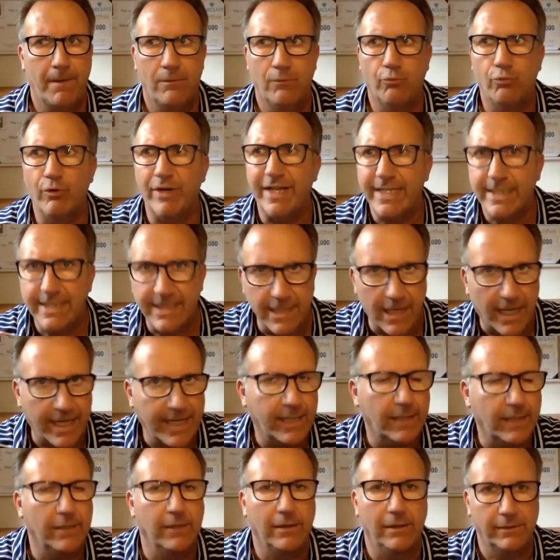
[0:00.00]

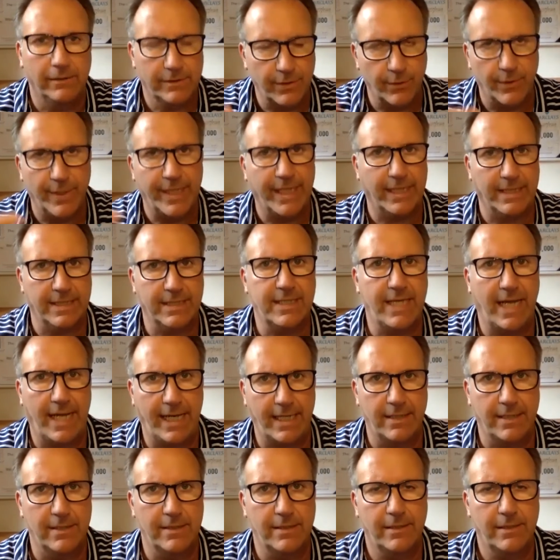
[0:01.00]
Recycle to an
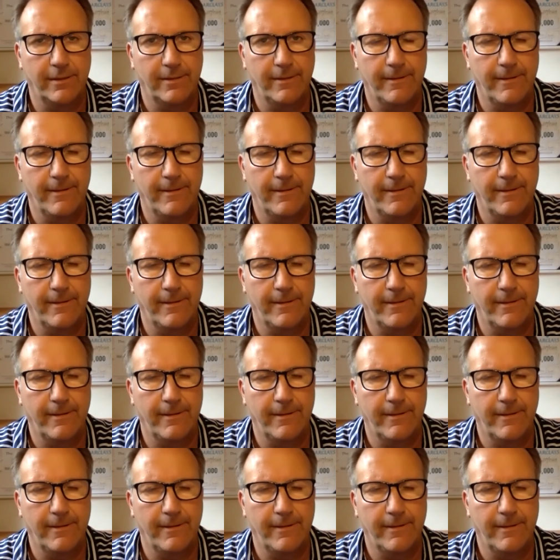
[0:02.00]
extent.